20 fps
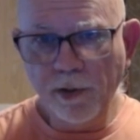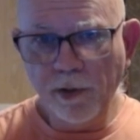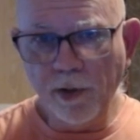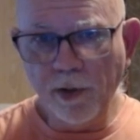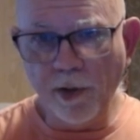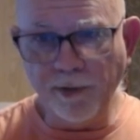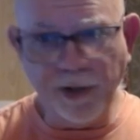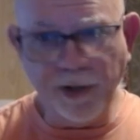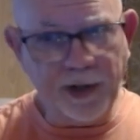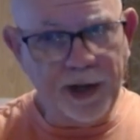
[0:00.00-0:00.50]

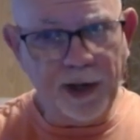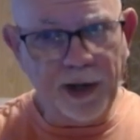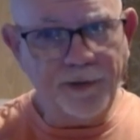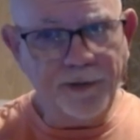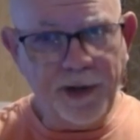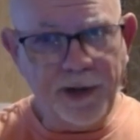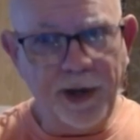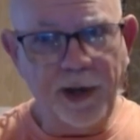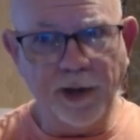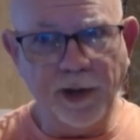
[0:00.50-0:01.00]
of the King of
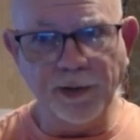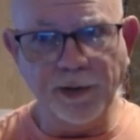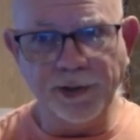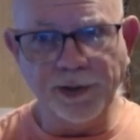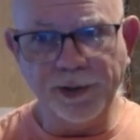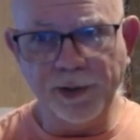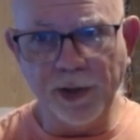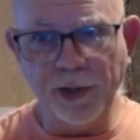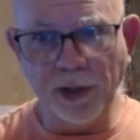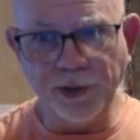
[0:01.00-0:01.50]
Kings,
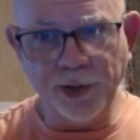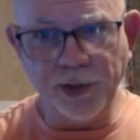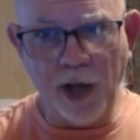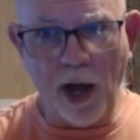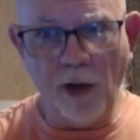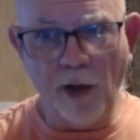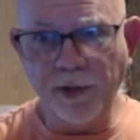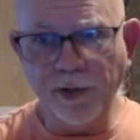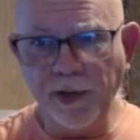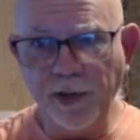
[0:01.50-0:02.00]
a
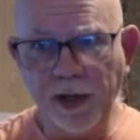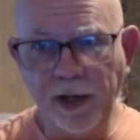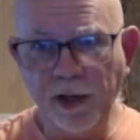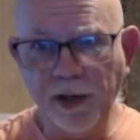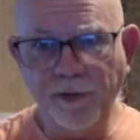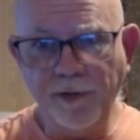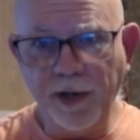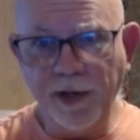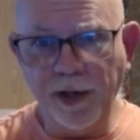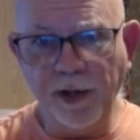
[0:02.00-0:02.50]
child of the King of
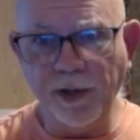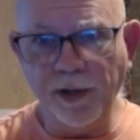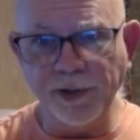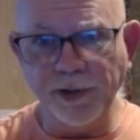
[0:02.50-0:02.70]
Kings.